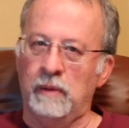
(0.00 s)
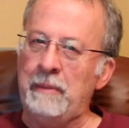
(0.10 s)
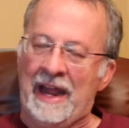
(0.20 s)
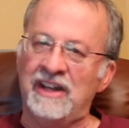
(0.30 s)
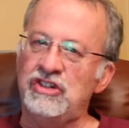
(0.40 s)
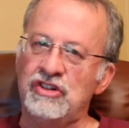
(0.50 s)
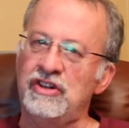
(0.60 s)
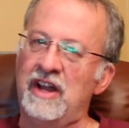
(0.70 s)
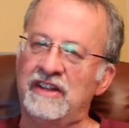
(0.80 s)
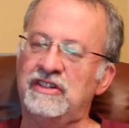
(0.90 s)
manager
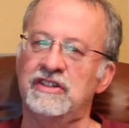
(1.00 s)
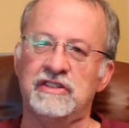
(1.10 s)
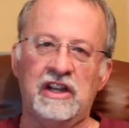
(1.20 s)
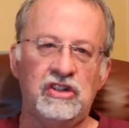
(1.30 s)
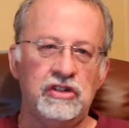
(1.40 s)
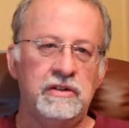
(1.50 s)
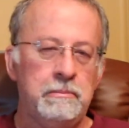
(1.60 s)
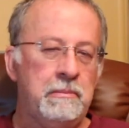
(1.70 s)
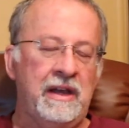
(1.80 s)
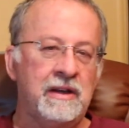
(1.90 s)
nuts because I
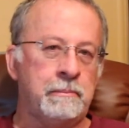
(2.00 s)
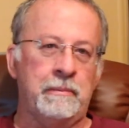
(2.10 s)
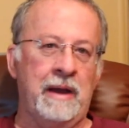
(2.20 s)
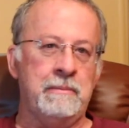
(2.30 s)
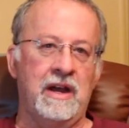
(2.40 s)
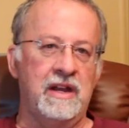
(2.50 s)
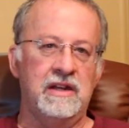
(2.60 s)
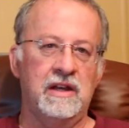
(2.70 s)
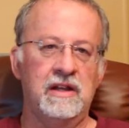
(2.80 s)
couldn't make up my mind.